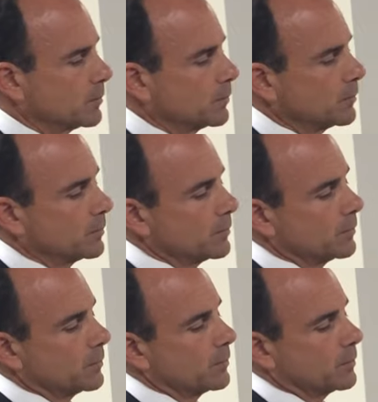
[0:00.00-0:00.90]

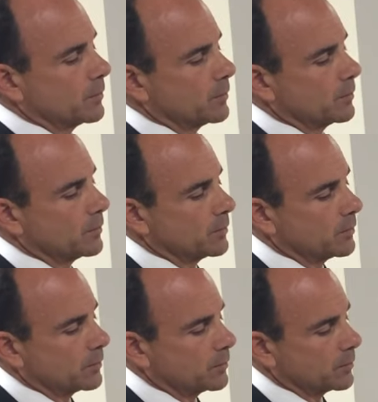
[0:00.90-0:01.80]

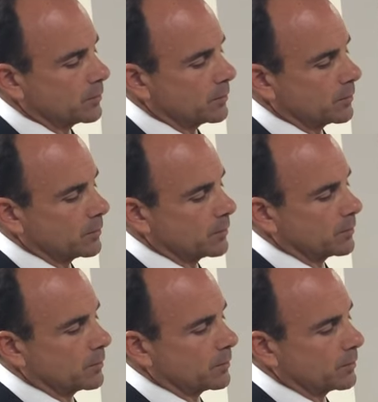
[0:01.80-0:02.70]

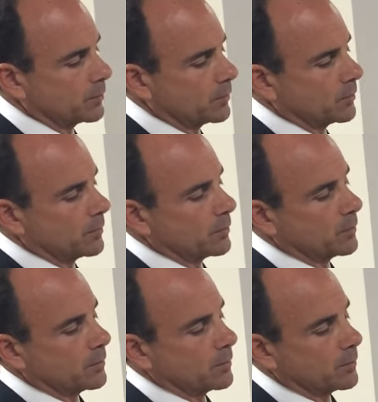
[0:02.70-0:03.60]

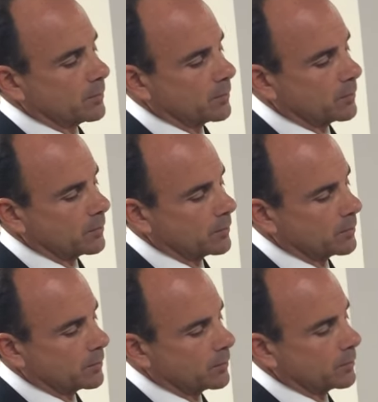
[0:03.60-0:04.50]

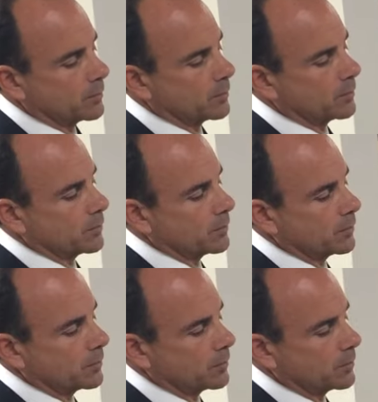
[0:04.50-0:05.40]

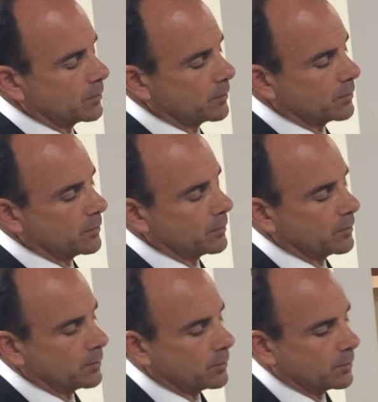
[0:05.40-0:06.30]

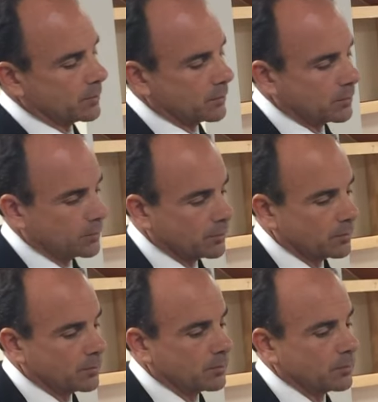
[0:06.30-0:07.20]

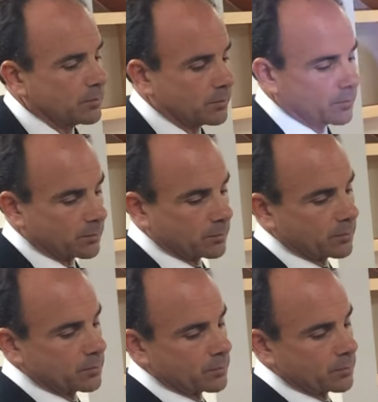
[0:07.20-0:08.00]
(silent)